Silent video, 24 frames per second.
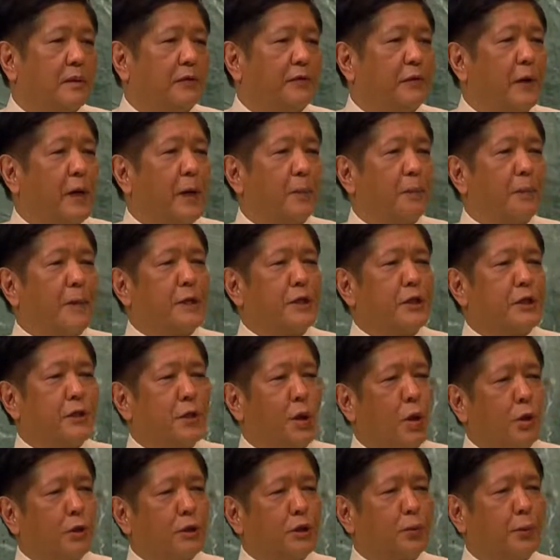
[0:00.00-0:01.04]
The
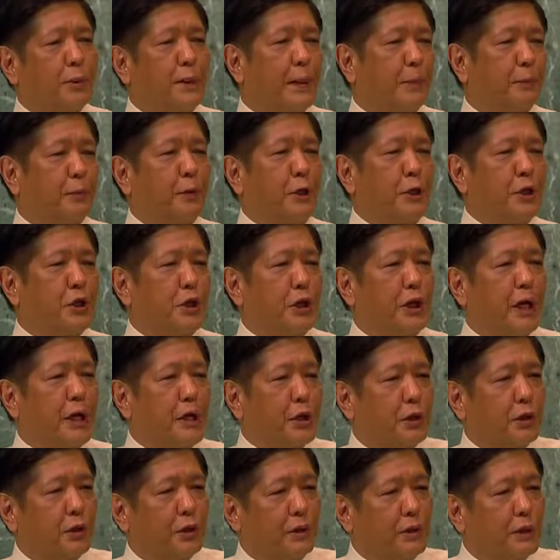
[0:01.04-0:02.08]
Philippines notes with
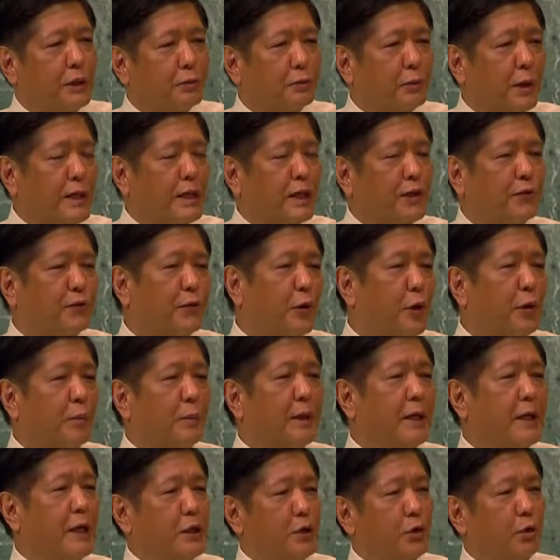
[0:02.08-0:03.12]
appreciation the
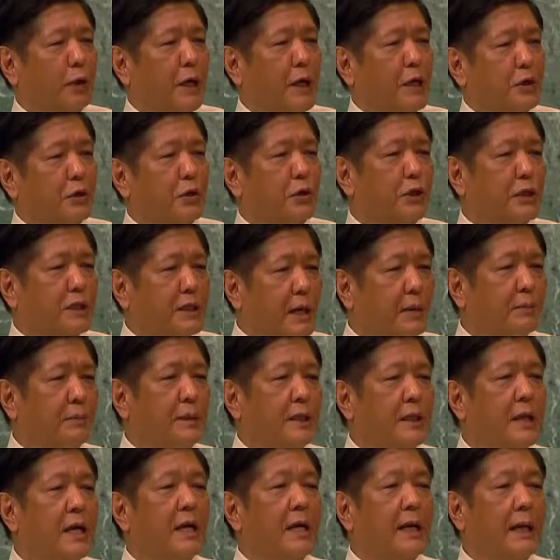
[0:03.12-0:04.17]
Transforming Education
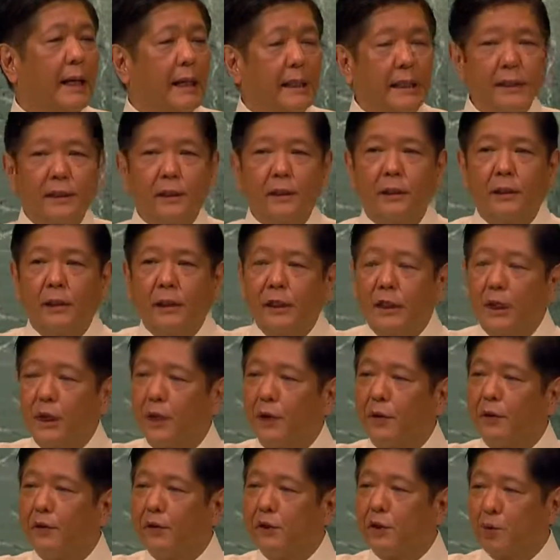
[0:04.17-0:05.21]
Summit held
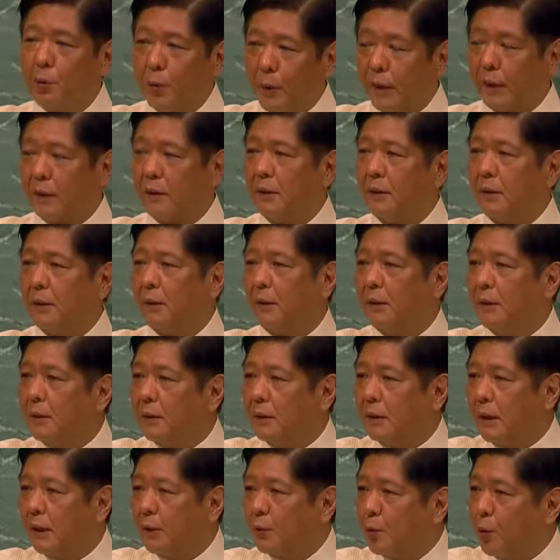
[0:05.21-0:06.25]
earlier this week,
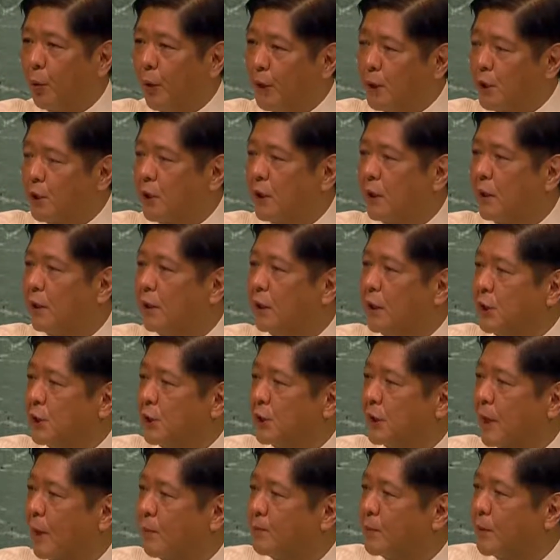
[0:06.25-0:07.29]
at which
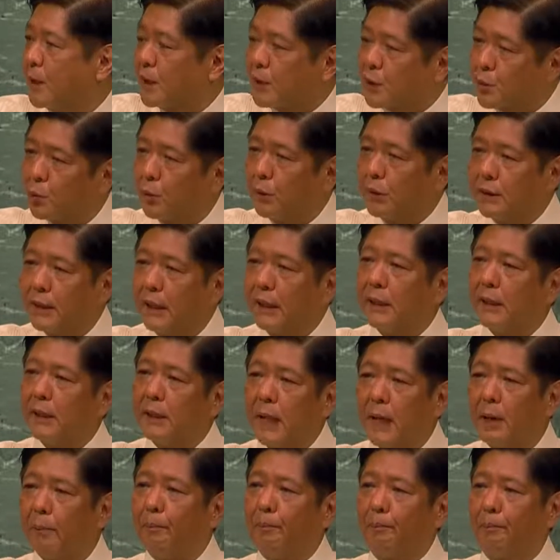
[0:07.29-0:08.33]
these subjects were
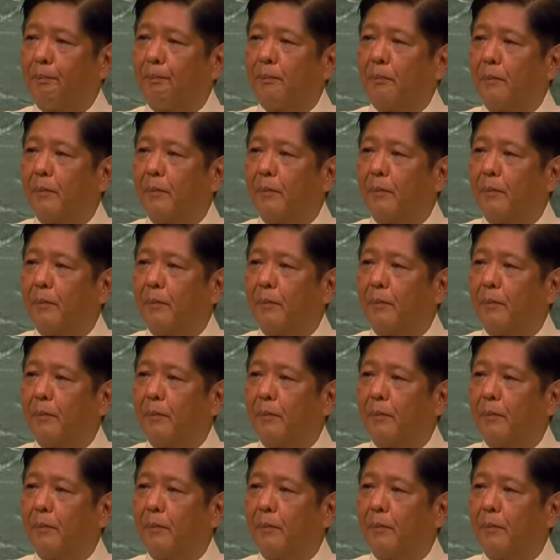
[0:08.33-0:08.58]
taken up.